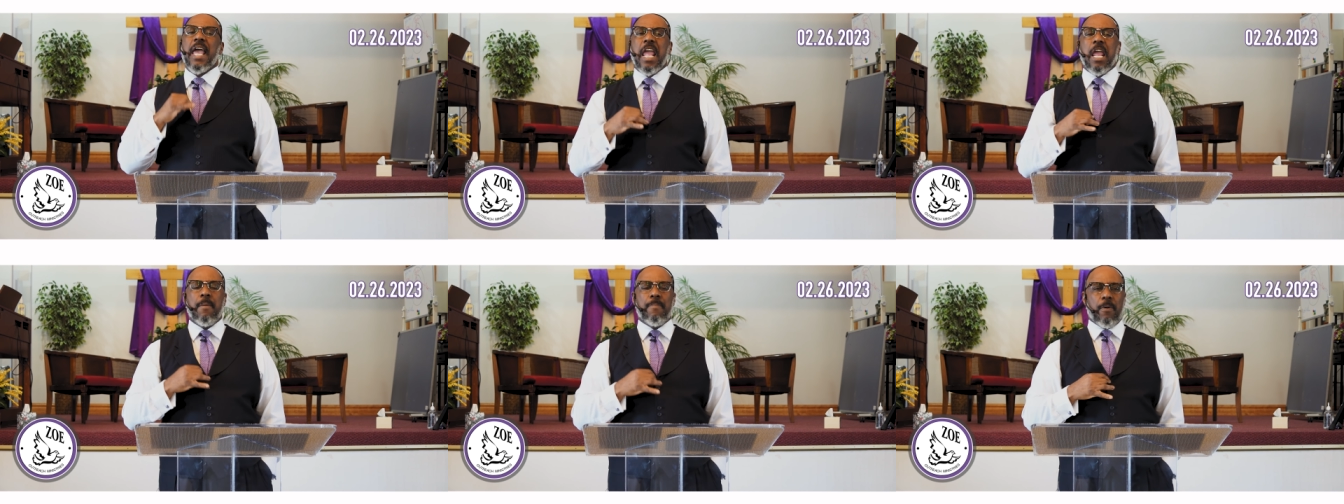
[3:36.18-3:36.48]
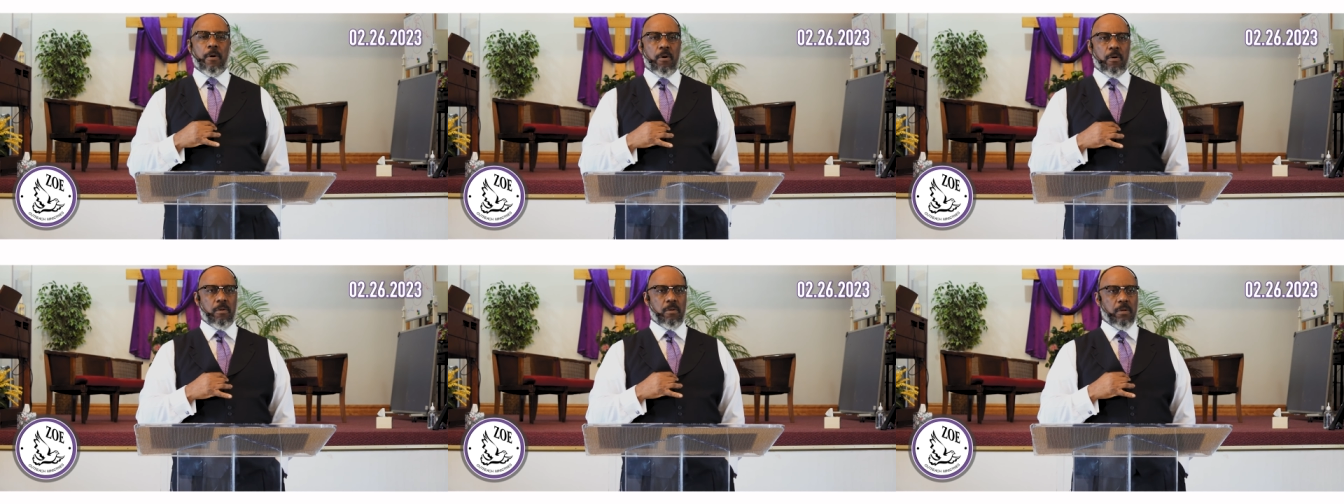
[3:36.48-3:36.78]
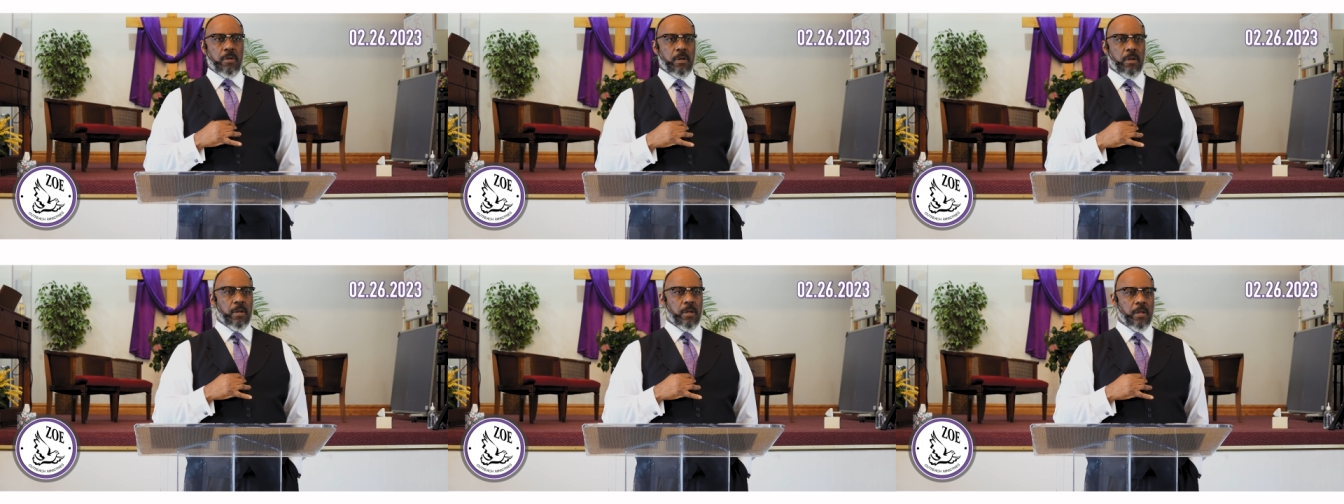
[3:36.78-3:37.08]

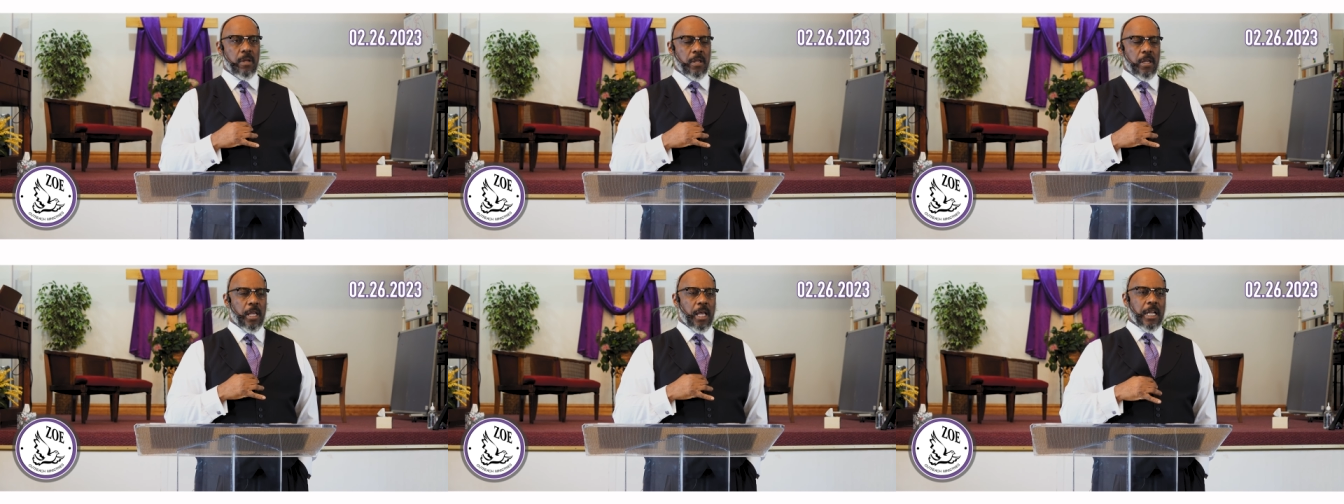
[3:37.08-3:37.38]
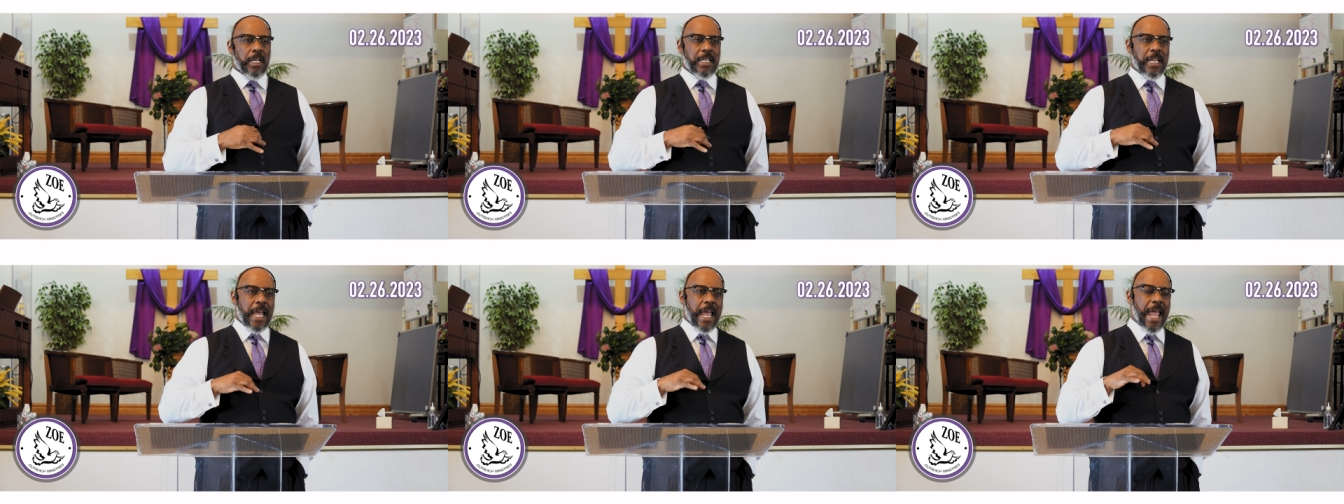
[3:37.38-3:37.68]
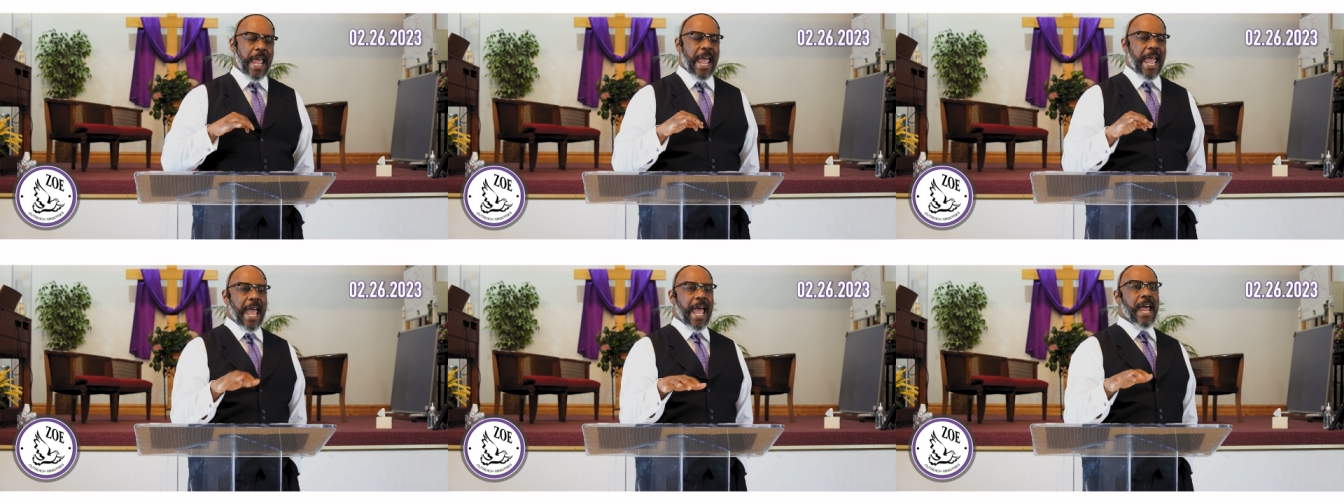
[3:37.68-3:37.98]
able to
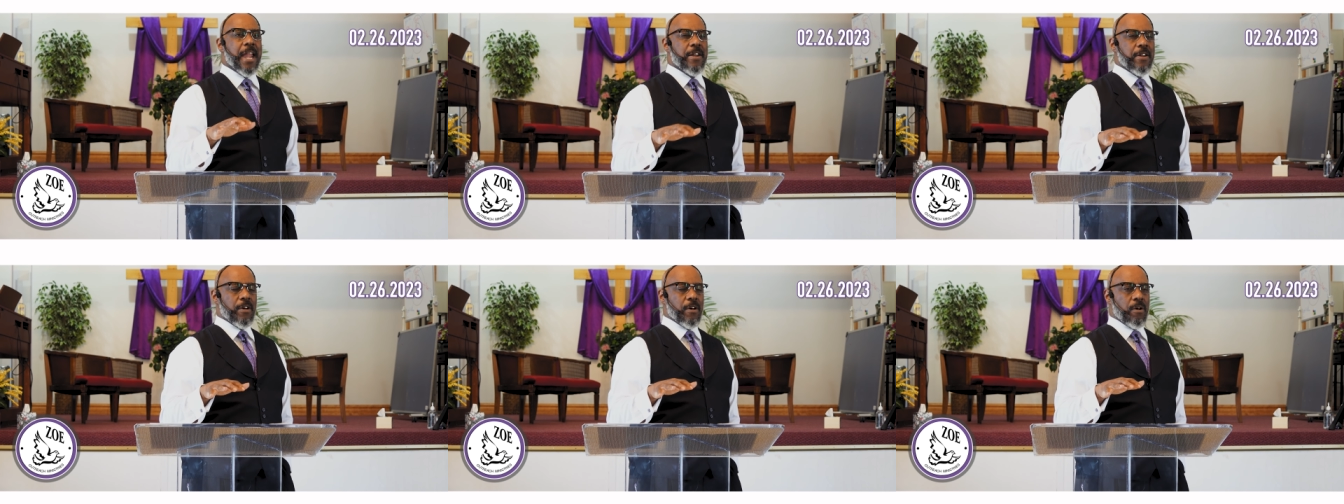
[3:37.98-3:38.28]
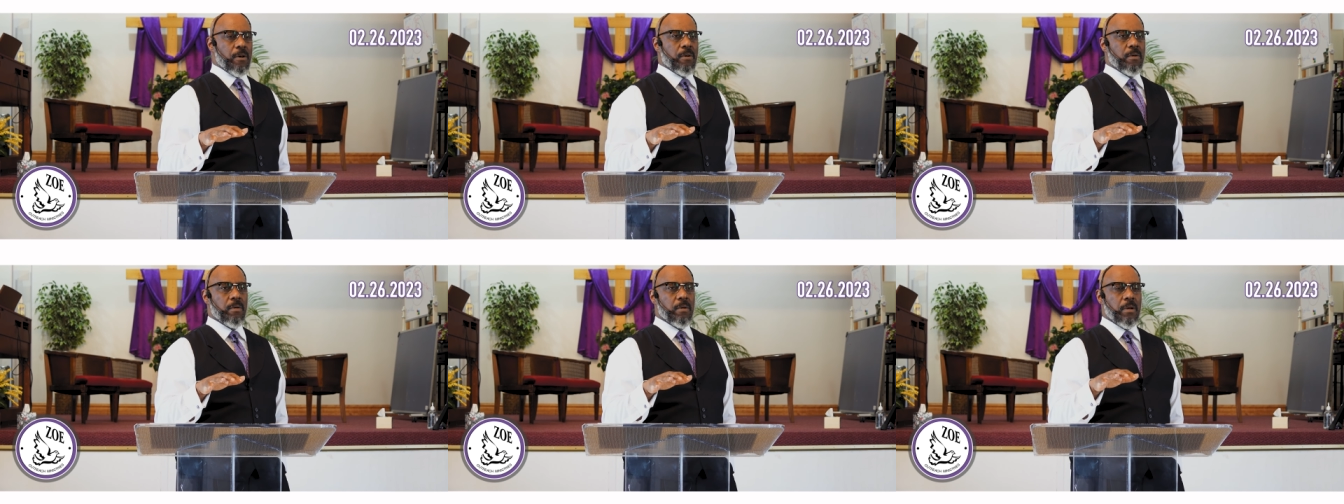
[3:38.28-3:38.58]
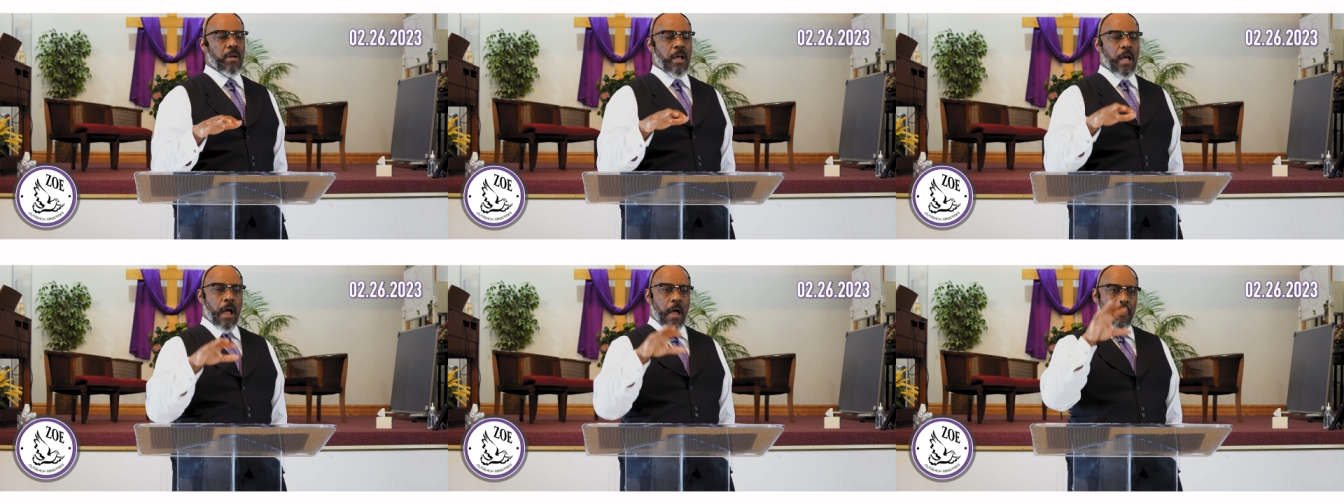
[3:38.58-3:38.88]

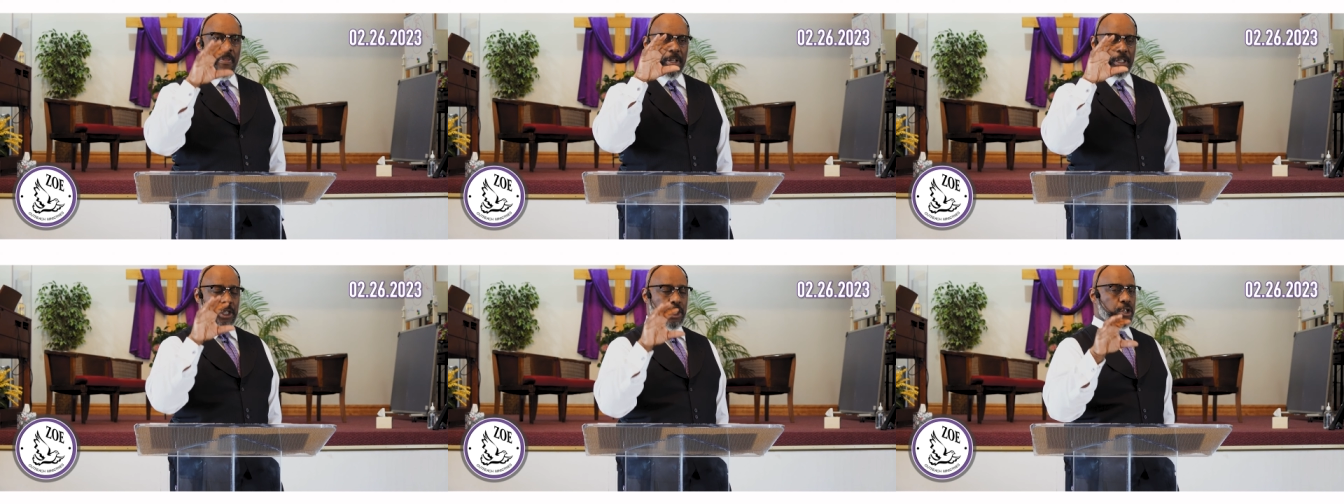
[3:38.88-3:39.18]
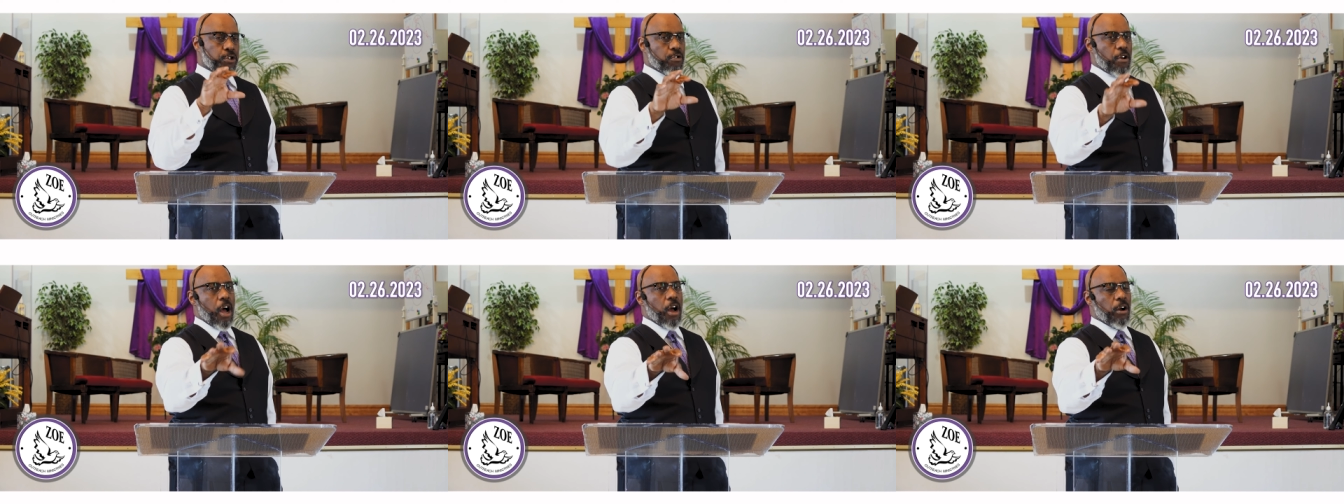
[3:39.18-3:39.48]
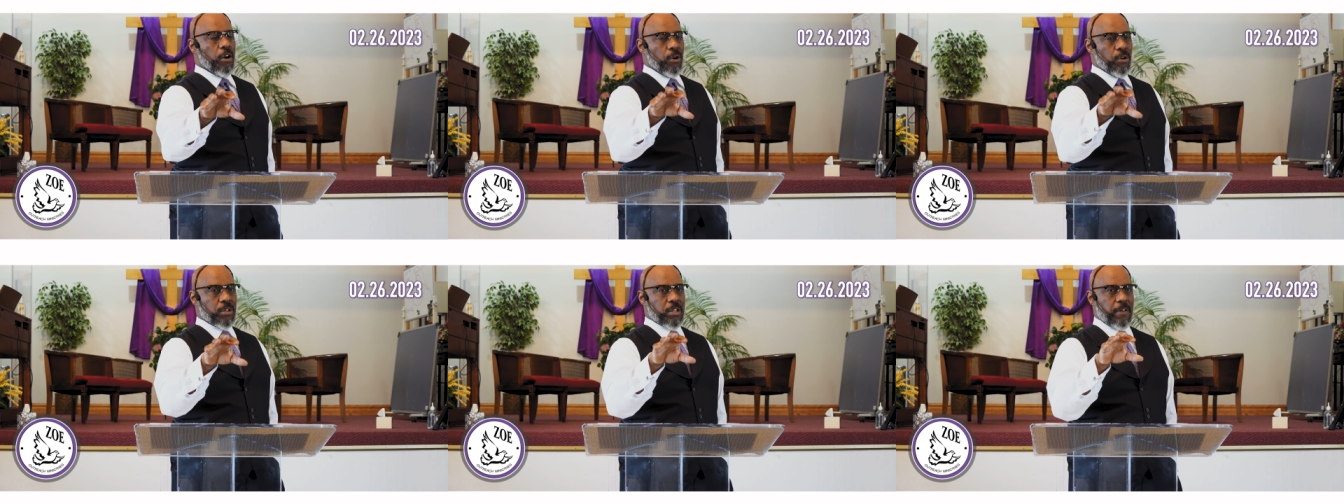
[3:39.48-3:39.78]
handle the
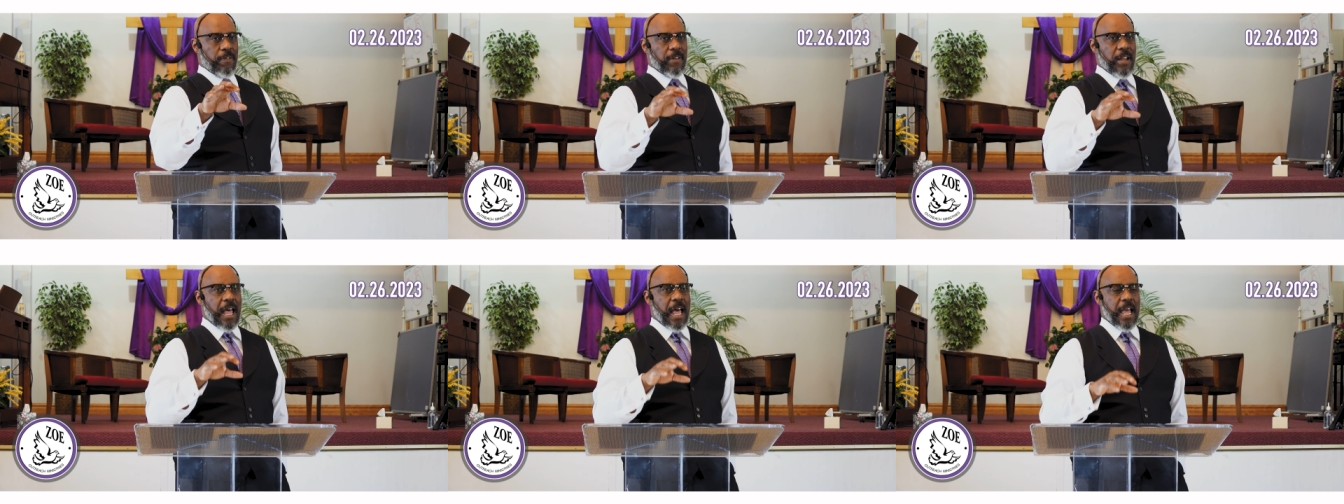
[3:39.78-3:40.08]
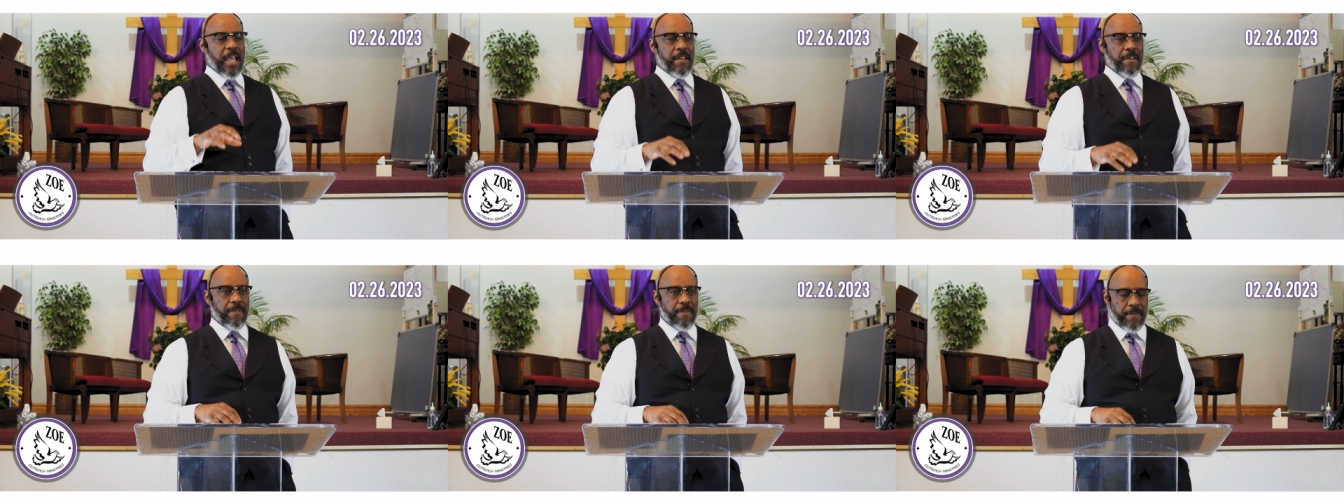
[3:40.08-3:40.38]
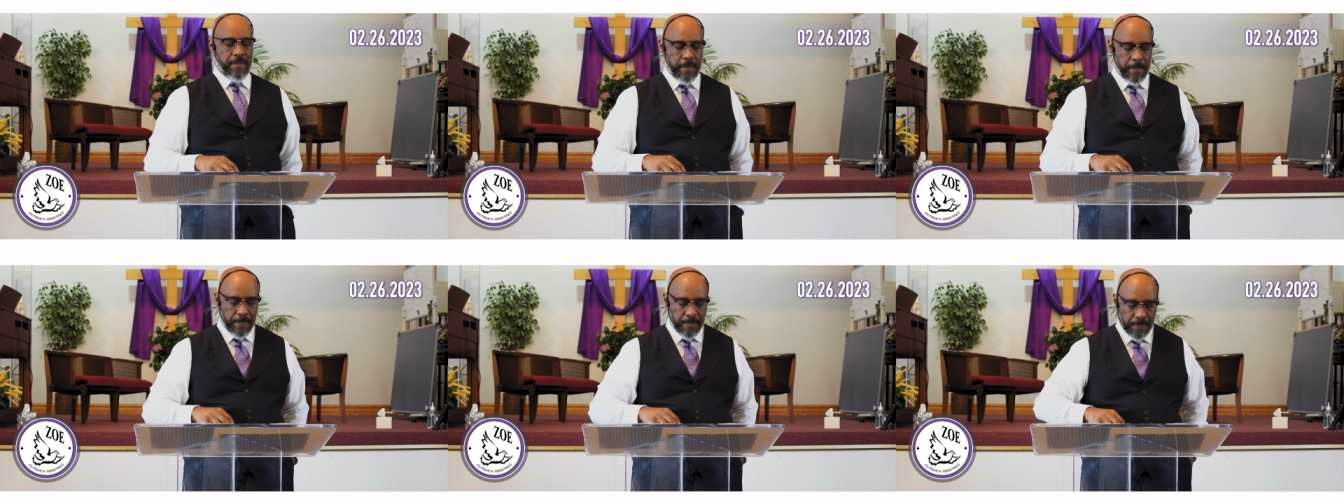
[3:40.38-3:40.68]
struggles of
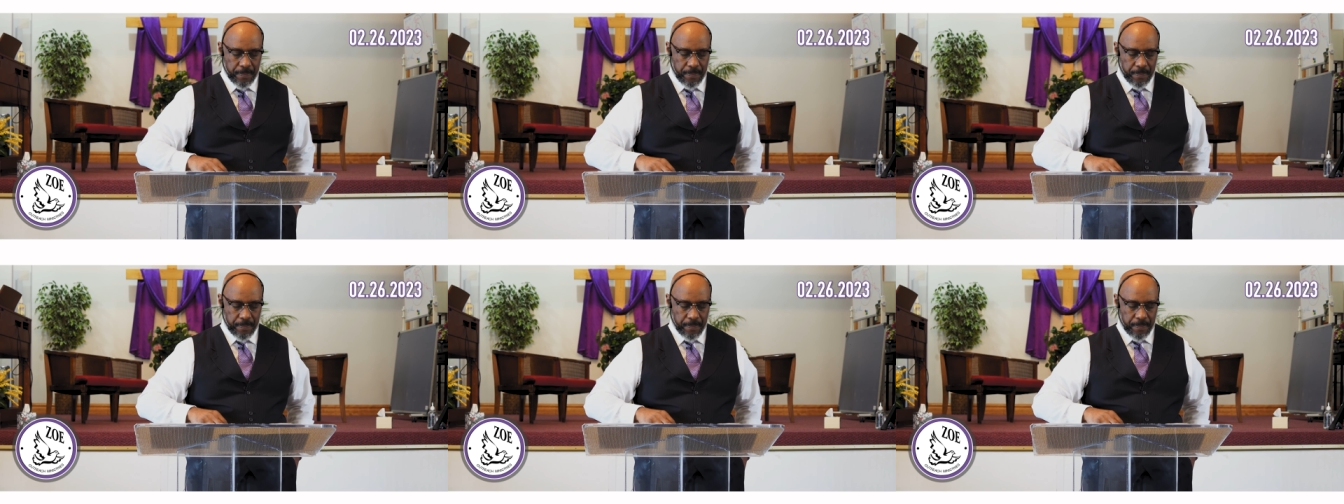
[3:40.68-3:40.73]
life.